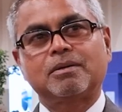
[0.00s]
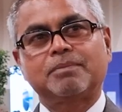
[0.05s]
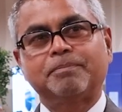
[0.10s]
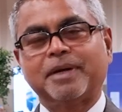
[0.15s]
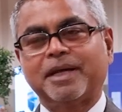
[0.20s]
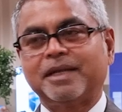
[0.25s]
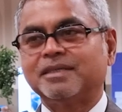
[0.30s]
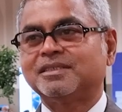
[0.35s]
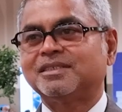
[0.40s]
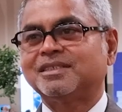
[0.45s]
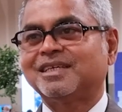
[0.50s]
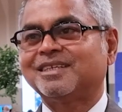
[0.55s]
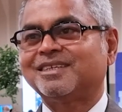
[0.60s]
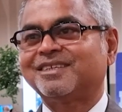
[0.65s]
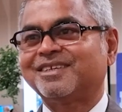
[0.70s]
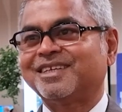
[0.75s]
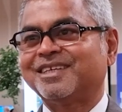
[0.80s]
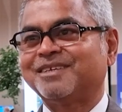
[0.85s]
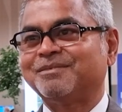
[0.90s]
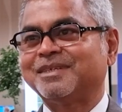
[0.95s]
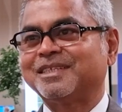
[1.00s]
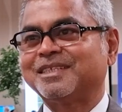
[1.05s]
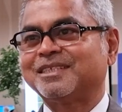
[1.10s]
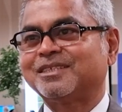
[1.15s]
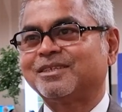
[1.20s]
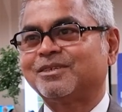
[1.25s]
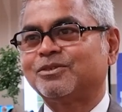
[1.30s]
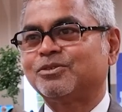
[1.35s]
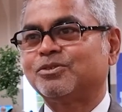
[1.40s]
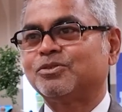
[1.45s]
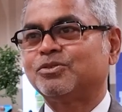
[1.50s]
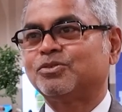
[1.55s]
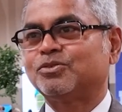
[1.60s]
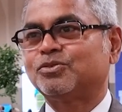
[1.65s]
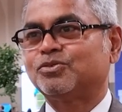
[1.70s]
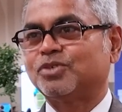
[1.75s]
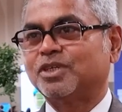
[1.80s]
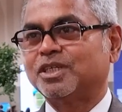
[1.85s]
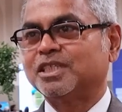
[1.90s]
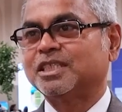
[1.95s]
Paris Agreement on
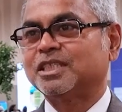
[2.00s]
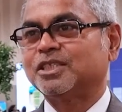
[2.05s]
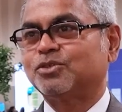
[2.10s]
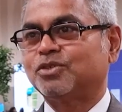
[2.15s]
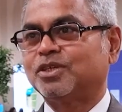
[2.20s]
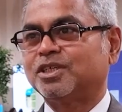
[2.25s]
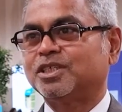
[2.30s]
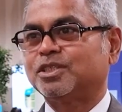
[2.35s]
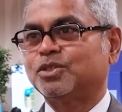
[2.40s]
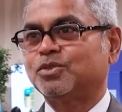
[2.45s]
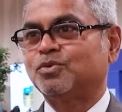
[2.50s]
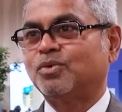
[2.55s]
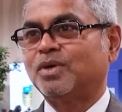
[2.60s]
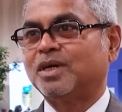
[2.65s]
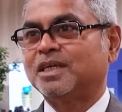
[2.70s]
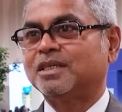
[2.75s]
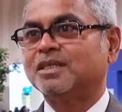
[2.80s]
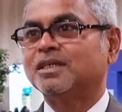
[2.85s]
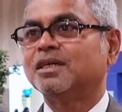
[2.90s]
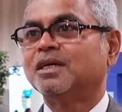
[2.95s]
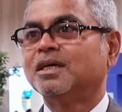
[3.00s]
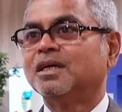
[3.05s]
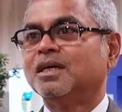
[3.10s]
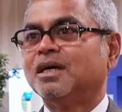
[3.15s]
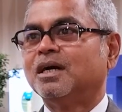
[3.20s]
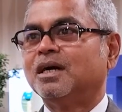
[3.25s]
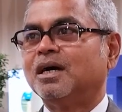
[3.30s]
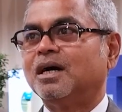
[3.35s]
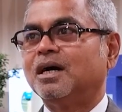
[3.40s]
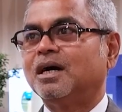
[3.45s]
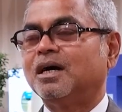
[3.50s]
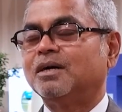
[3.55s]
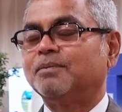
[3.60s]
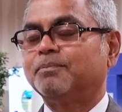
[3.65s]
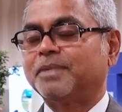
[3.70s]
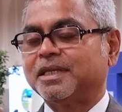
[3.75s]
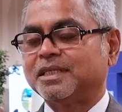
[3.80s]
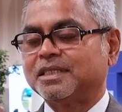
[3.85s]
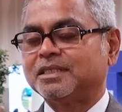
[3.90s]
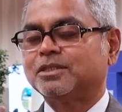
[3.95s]
2021,
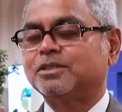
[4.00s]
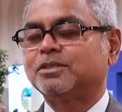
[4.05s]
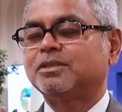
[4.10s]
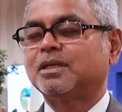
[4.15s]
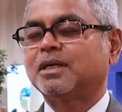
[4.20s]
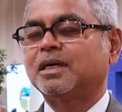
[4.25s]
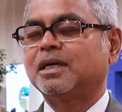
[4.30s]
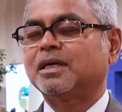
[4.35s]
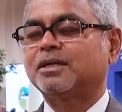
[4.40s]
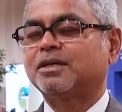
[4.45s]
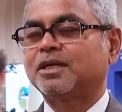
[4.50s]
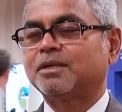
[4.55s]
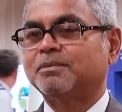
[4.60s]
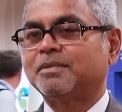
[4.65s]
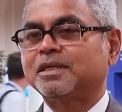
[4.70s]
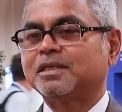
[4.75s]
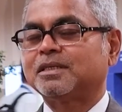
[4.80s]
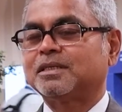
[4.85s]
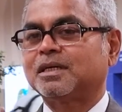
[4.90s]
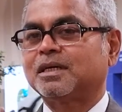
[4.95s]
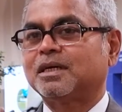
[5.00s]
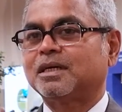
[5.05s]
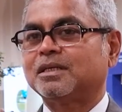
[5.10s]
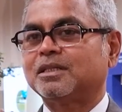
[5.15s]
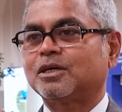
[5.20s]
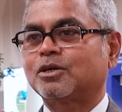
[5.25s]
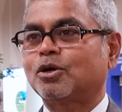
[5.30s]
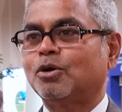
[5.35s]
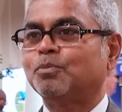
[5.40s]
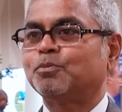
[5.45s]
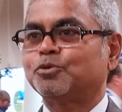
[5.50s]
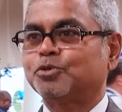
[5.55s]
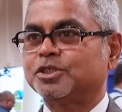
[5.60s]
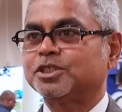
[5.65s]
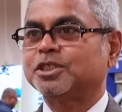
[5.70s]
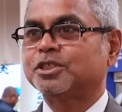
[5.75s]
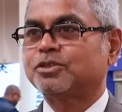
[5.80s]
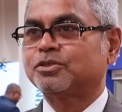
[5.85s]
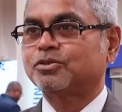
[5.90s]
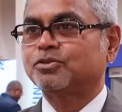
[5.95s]
Paris Agreement, the COP
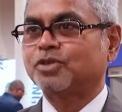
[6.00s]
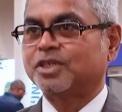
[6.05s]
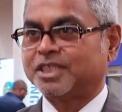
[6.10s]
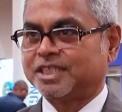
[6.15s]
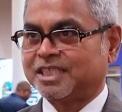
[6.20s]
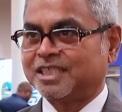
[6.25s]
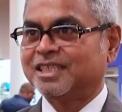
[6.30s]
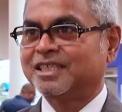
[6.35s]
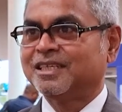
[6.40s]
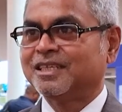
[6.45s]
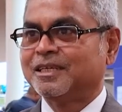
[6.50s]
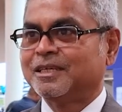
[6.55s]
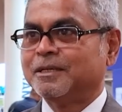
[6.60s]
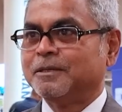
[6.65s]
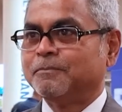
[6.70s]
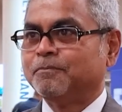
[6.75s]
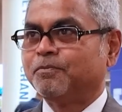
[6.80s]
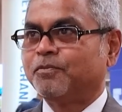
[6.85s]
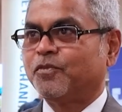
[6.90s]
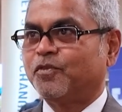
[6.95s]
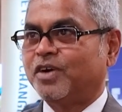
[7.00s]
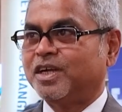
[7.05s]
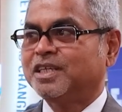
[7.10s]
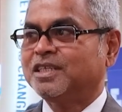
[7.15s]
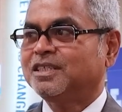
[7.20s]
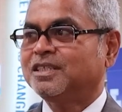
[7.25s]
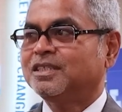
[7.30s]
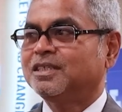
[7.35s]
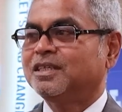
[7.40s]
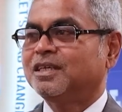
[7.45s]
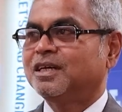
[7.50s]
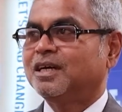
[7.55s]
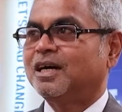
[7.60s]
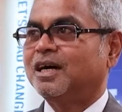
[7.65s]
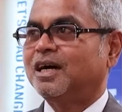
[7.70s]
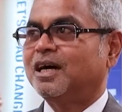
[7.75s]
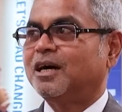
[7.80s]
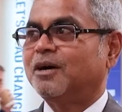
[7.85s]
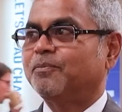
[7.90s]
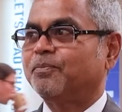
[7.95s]
2021,
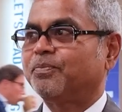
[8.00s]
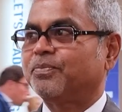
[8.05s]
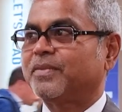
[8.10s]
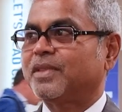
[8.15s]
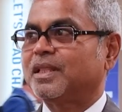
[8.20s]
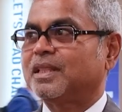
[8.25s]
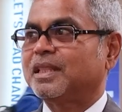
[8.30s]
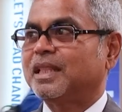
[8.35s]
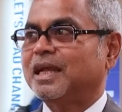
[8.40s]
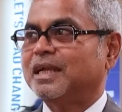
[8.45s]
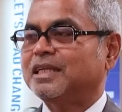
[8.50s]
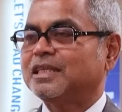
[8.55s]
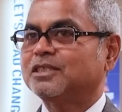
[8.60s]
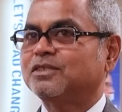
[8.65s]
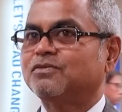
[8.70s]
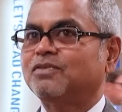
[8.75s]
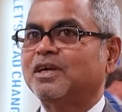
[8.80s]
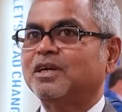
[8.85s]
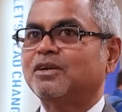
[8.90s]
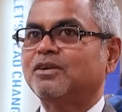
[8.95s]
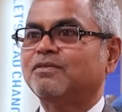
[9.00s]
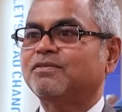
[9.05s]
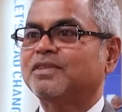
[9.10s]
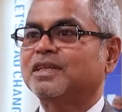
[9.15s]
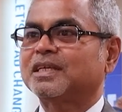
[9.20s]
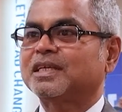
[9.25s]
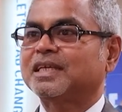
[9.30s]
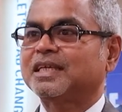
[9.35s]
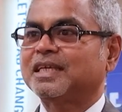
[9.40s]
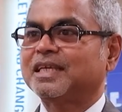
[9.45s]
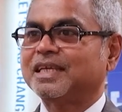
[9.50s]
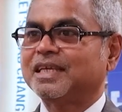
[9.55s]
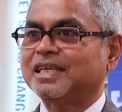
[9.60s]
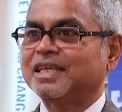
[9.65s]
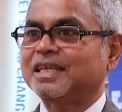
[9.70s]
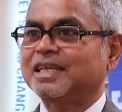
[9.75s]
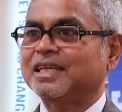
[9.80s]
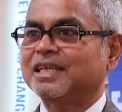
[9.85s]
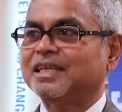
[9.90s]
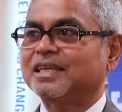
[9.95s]
that is one of the
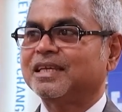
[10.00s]
key